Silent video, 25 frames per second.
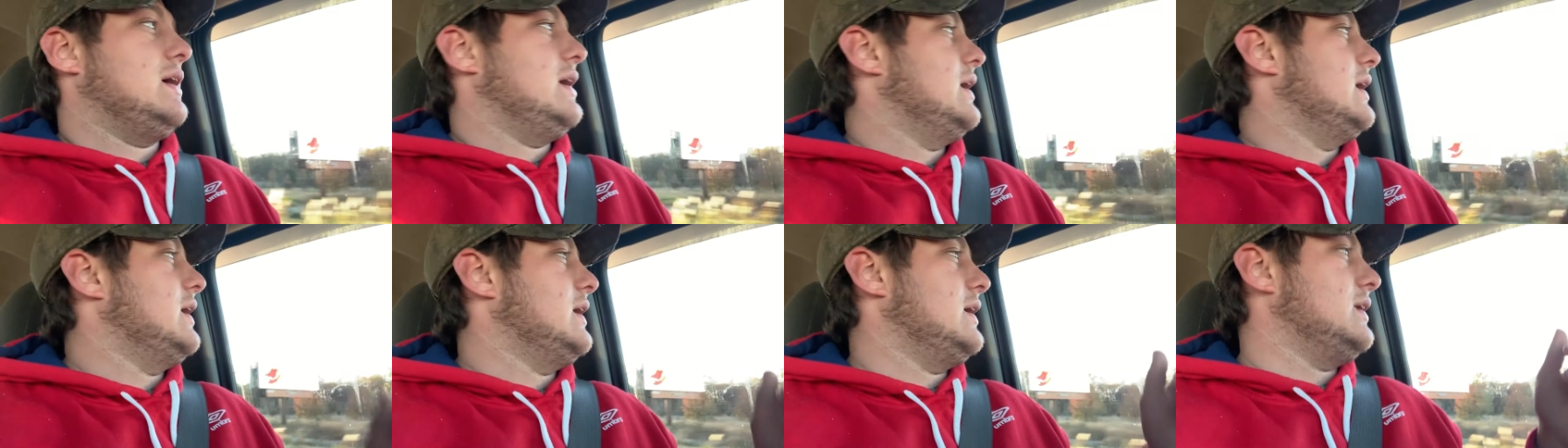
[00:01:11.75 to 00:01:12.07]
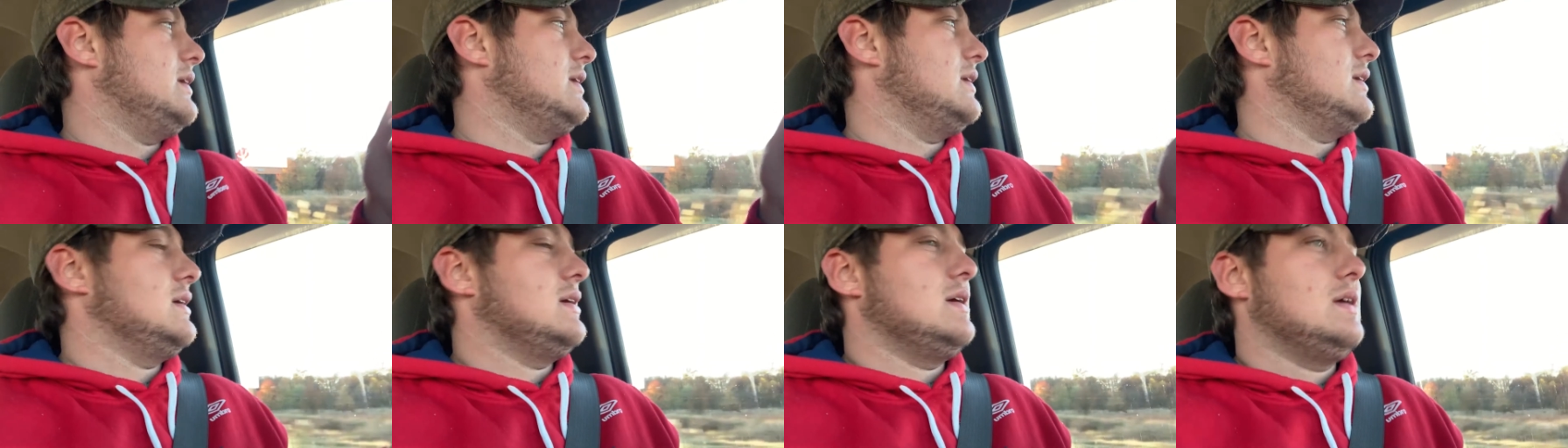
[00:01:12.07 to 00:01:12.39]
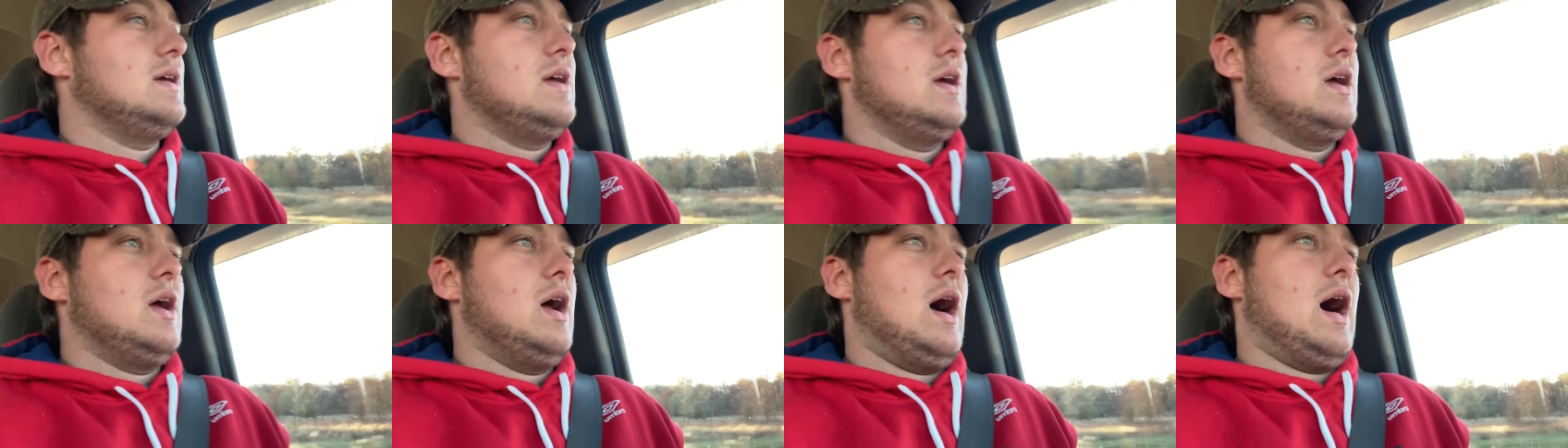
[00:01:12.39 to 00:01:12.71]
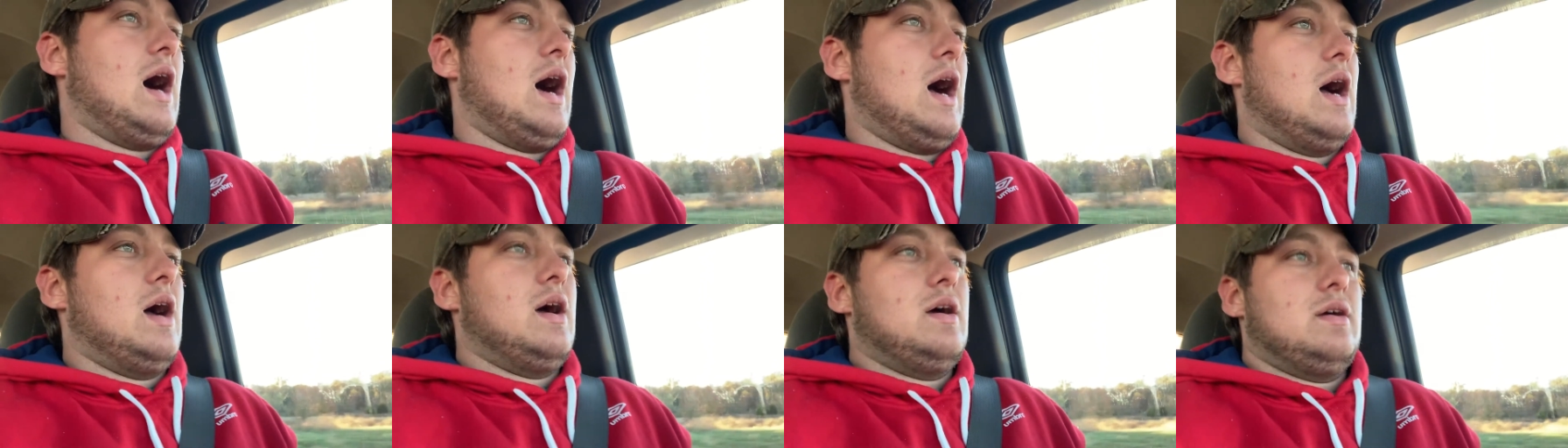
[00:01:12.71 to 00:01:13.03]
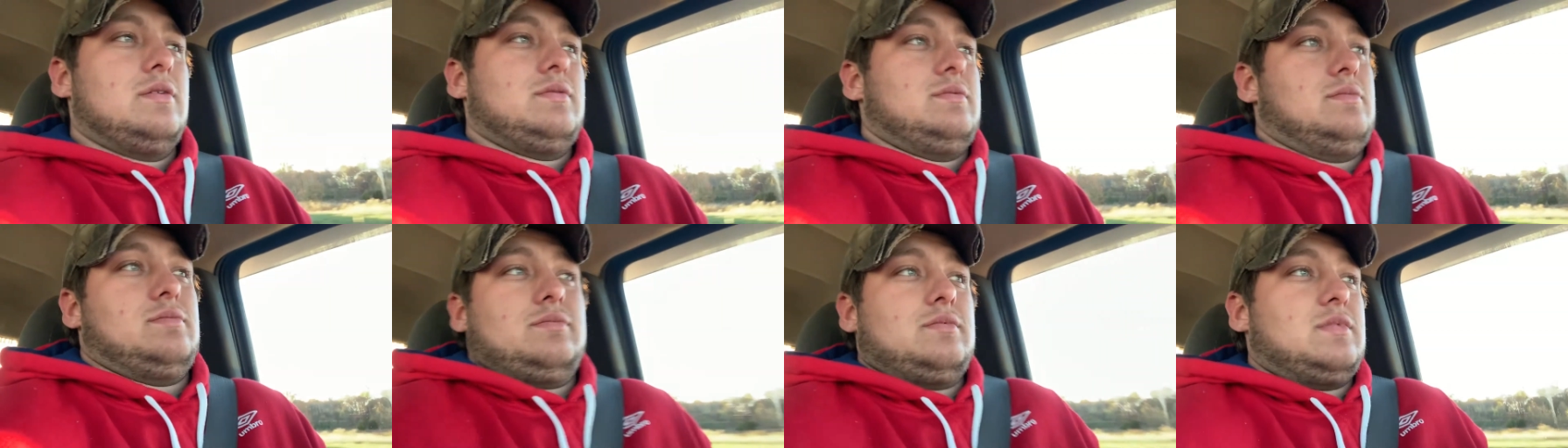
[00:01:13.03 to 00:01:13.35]

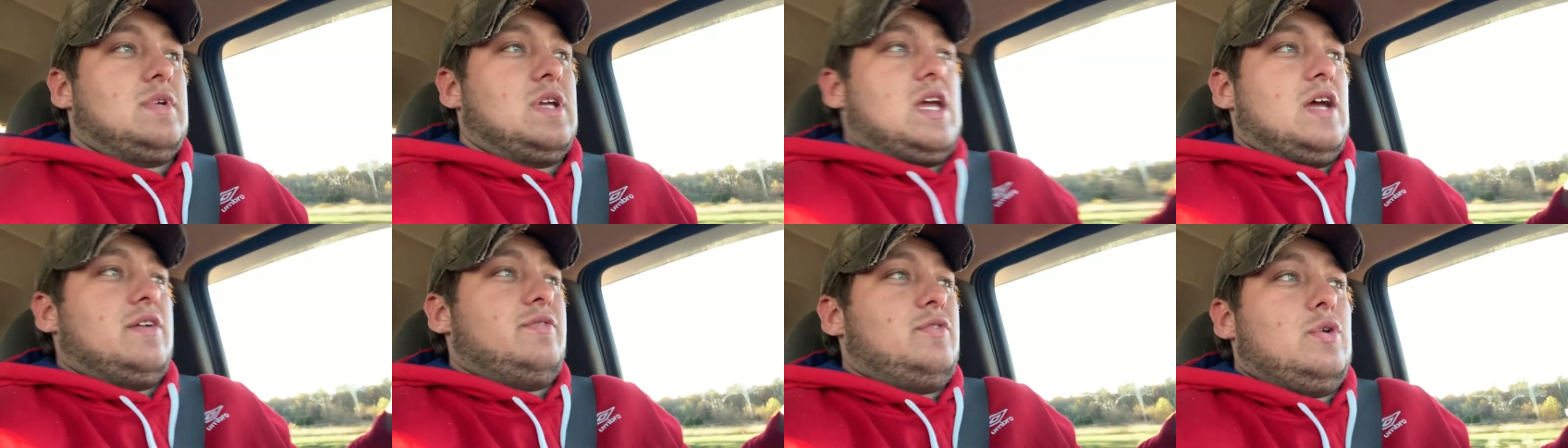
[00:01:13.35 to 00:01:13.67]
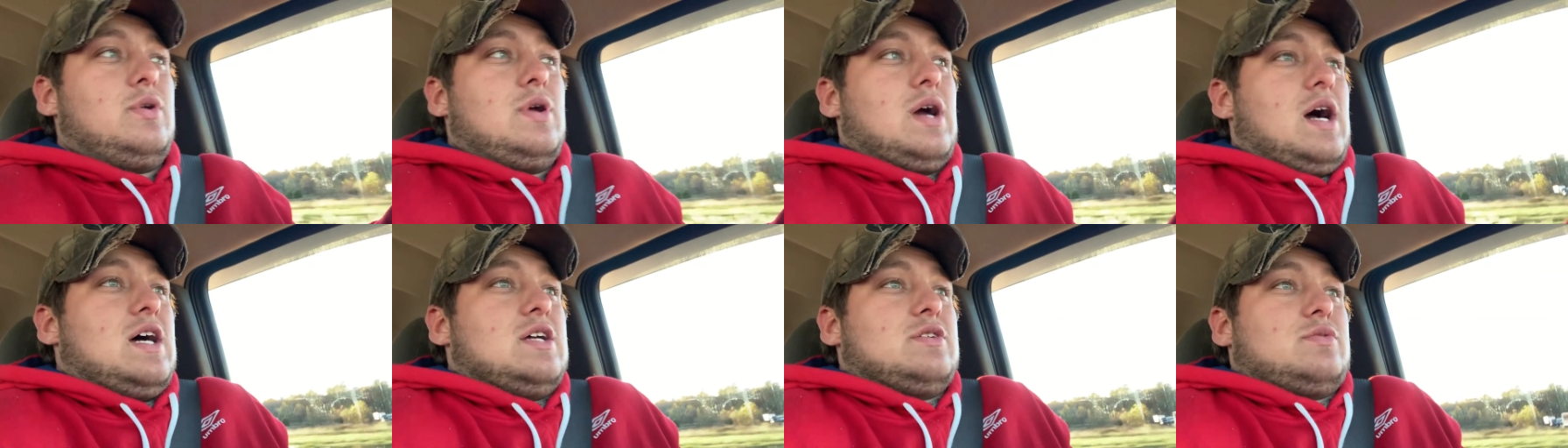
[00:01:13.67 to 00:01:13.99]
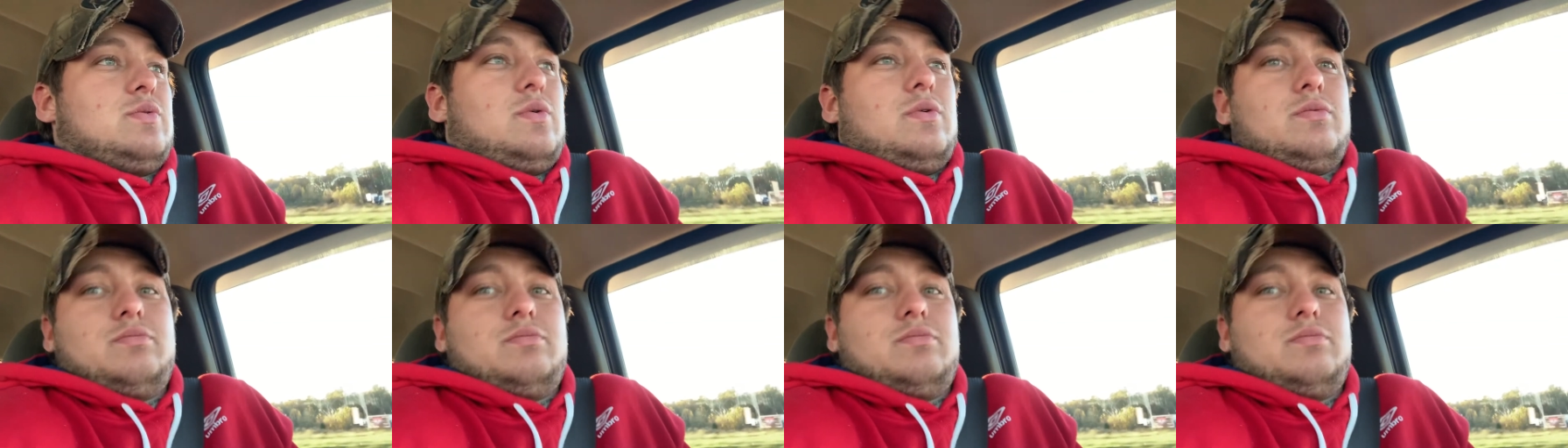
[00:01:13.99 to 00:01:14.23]
and give you guys